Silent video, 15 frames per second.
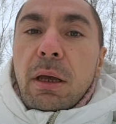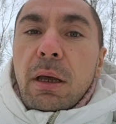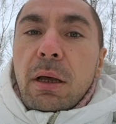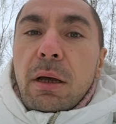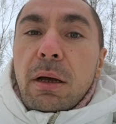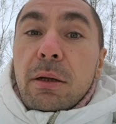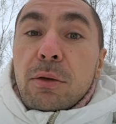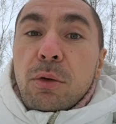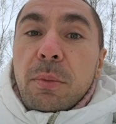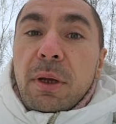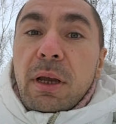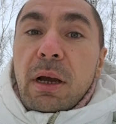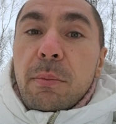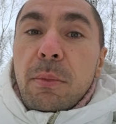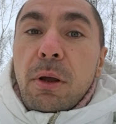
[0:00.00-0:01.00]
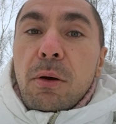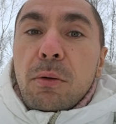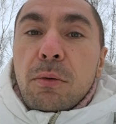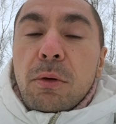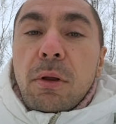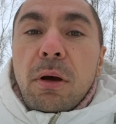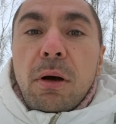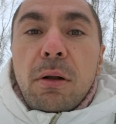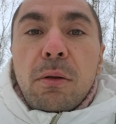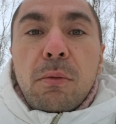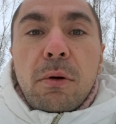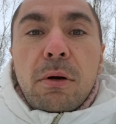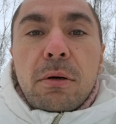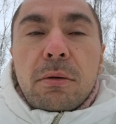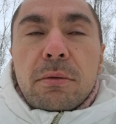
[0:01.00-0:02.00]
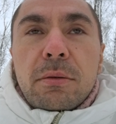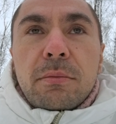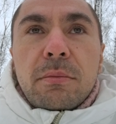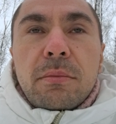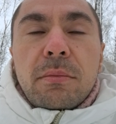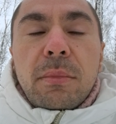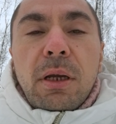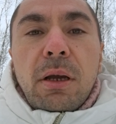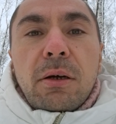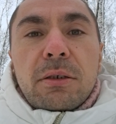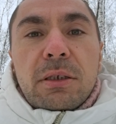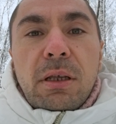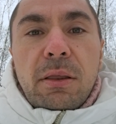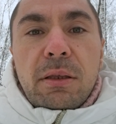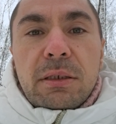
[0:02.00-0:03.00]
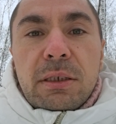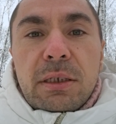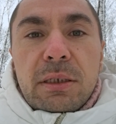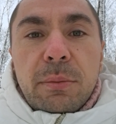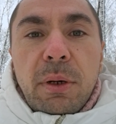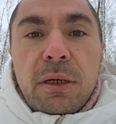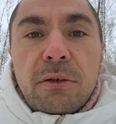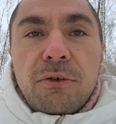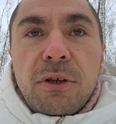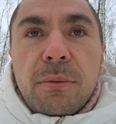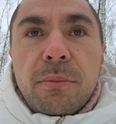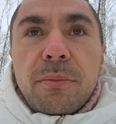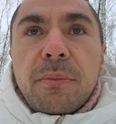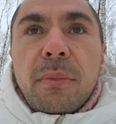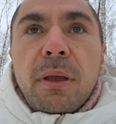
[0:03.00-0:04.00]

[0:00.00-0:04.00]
uh, to become known to the whole world because this is my dream.